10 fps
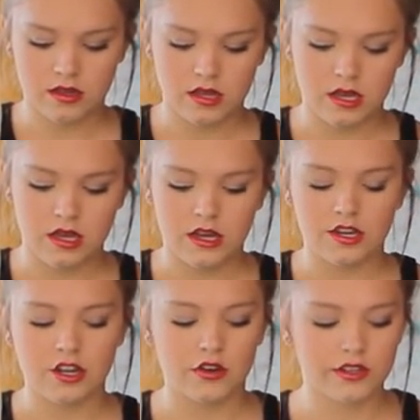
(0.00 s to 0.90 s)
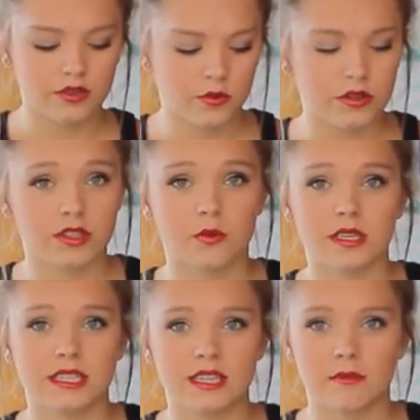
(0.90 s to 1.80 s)
and you're going to want to
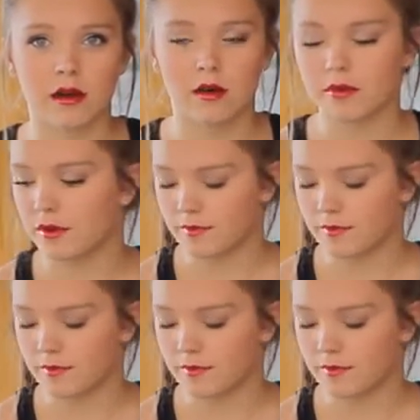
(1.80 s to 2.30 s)
whisk them up.